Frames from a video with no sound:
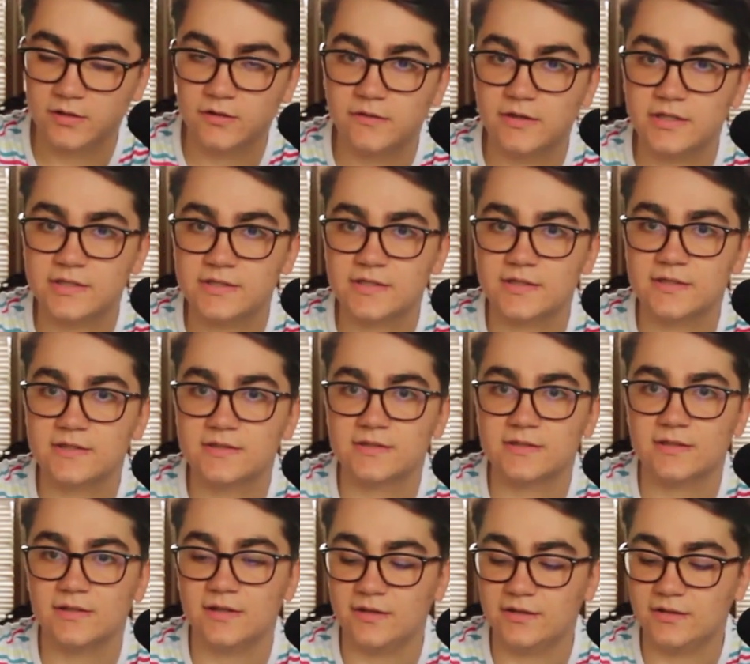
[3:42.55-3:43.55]
this is
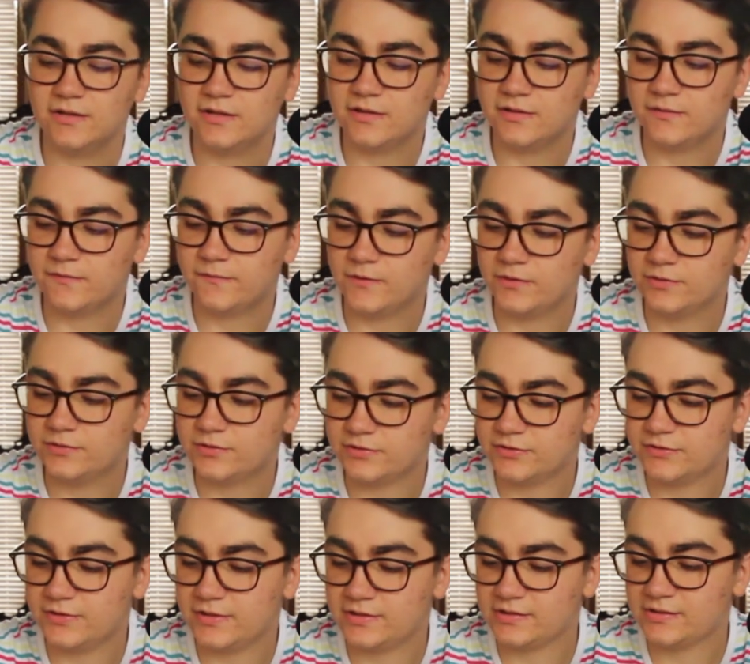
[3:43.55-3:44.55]
a filter
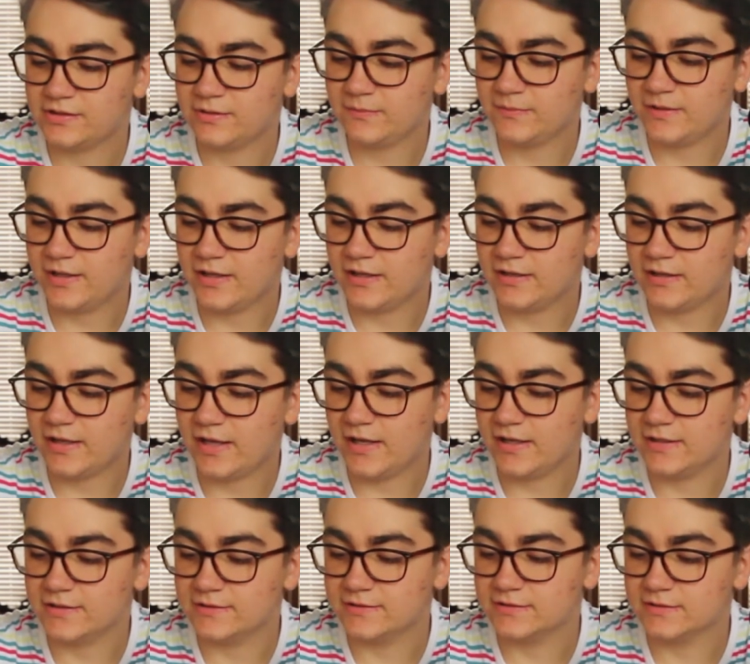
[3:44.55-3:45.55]
system
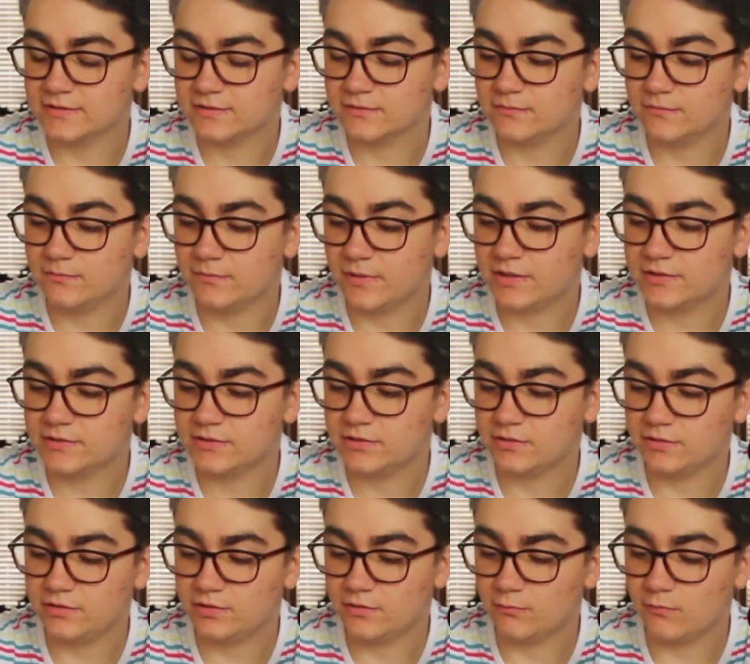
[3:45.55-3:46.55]
that makes
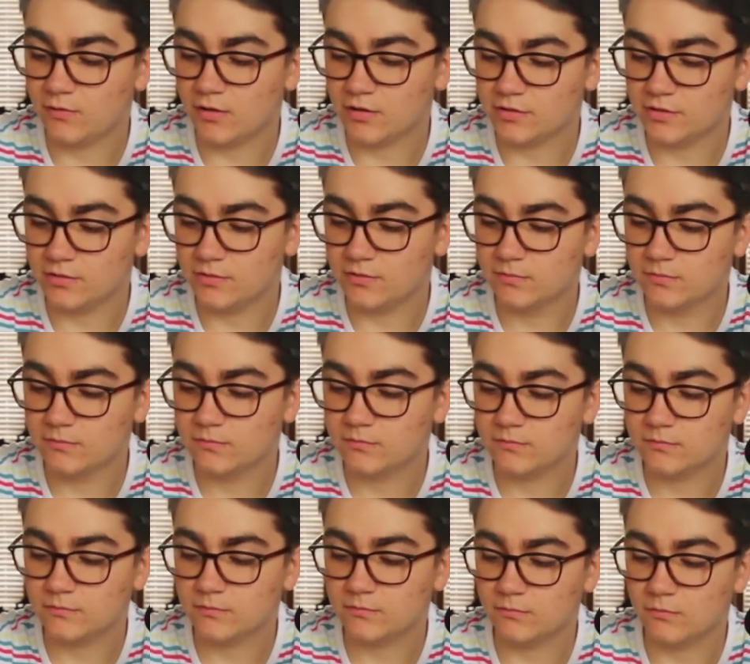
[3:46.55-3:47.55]
your water
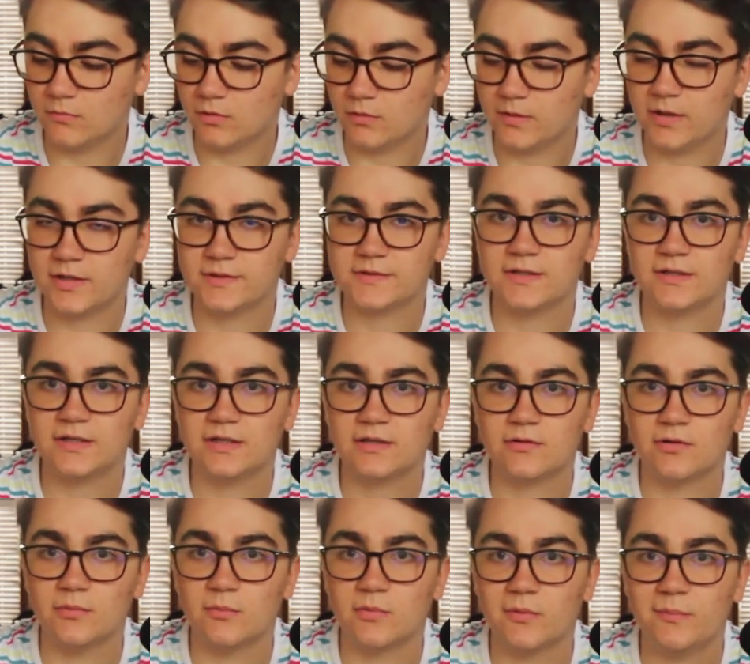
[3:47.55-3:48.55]
more acidic
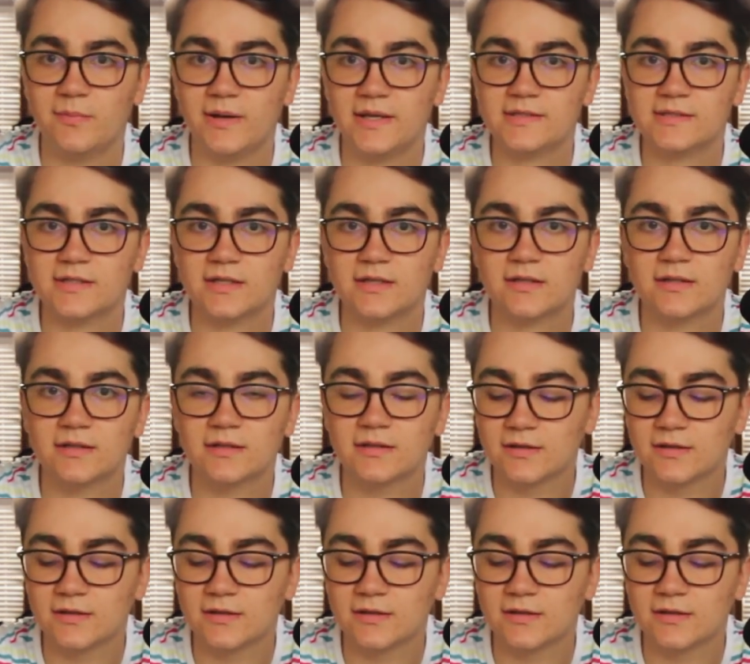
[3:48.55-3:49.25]
or more basic,